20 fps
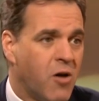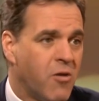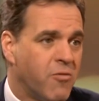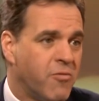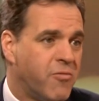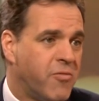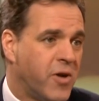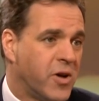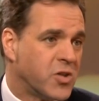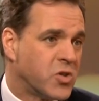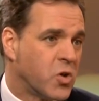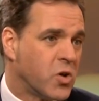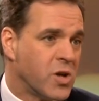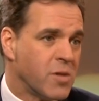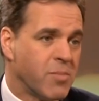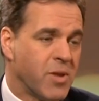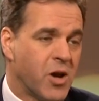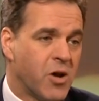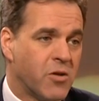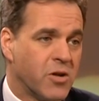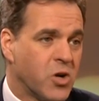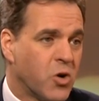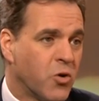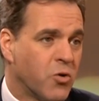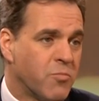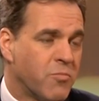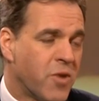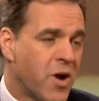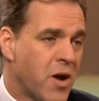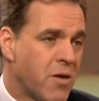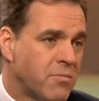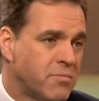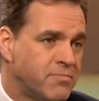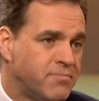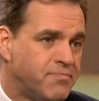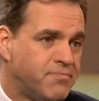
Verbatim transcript: of uh, Tony Blair and Gordon Brown.